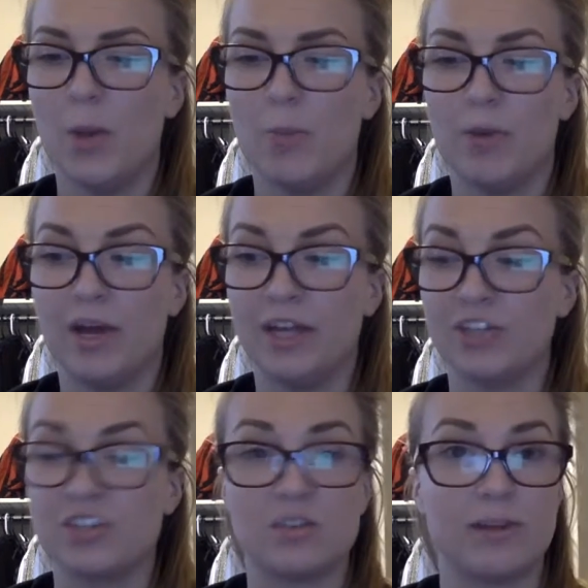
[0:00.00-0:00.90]
But it
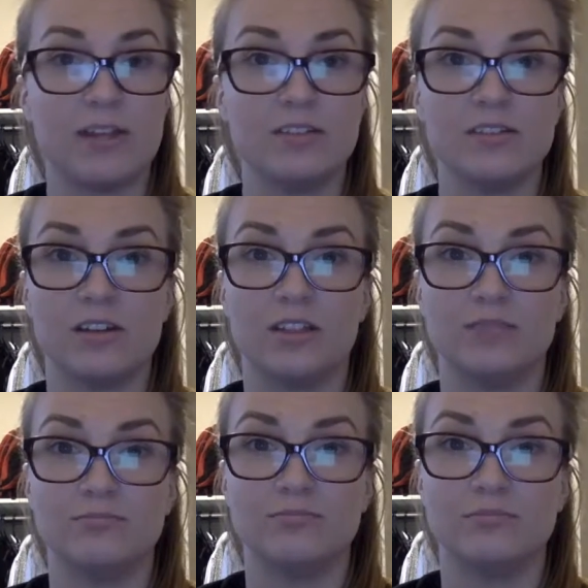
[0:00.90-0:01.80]
just depends
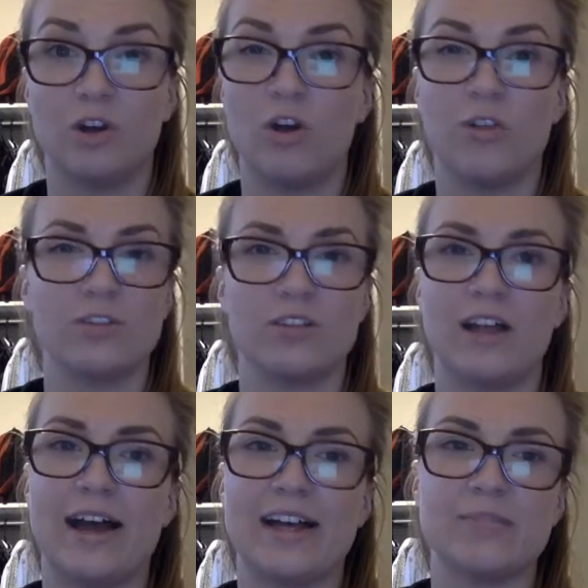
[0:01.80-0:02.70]
on all those little
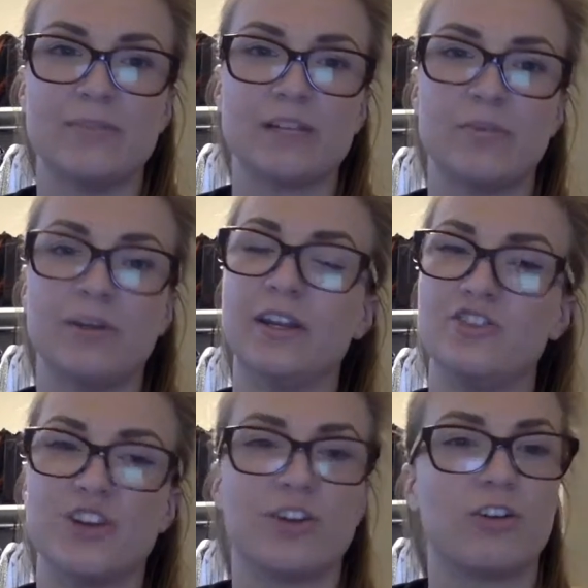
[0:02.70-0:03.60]
aspects, but in a
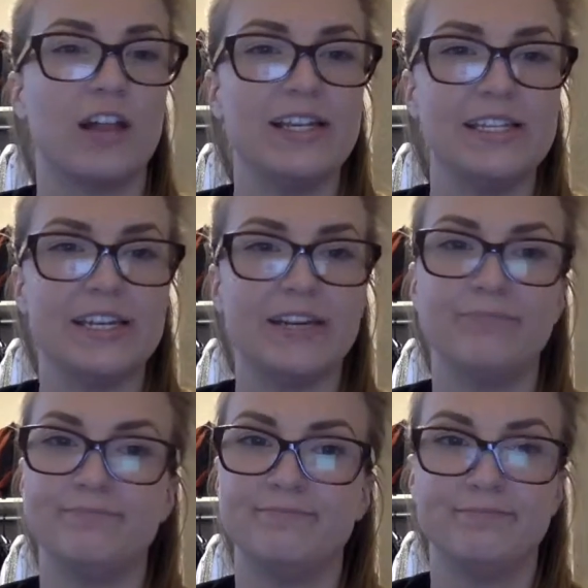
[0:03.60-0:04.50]
general idea,
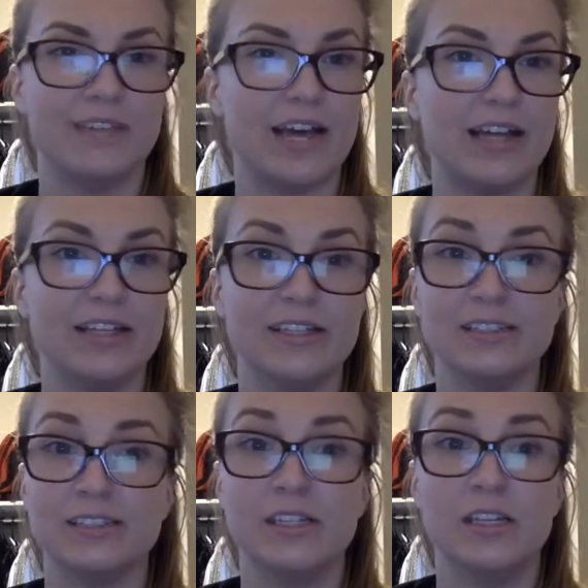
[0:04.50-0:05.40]
that
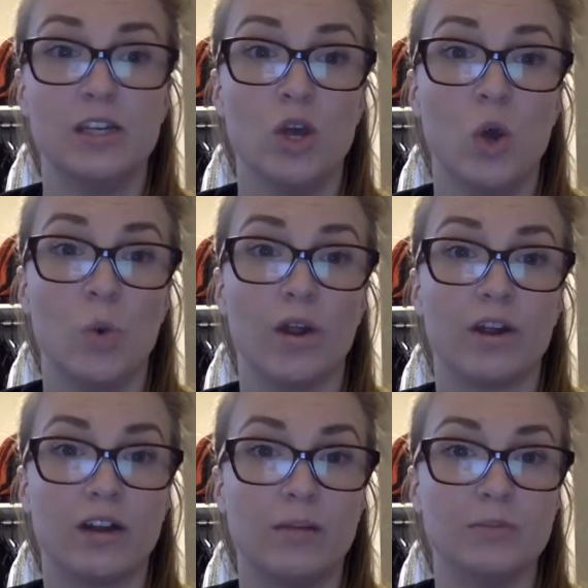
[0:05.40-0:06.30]
is where
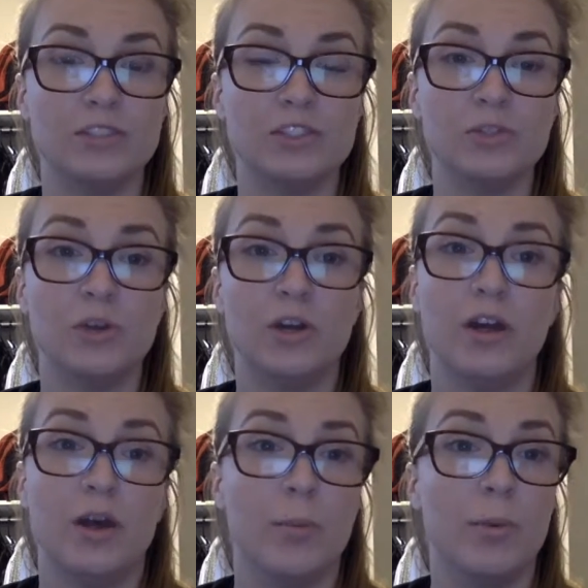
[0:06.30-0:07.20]
it comes to.
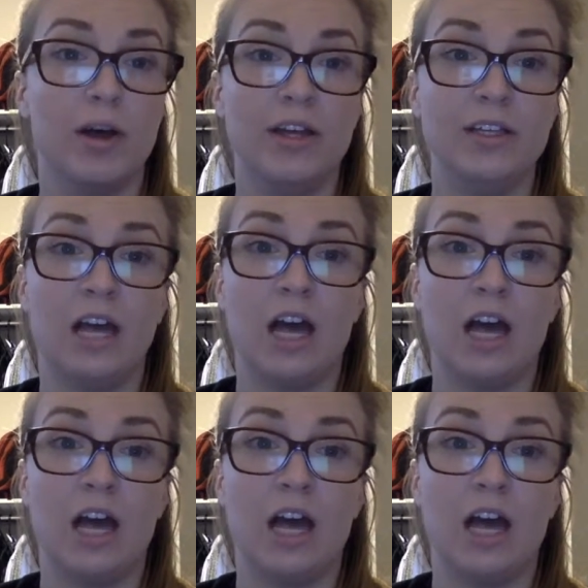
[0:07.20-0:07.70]
But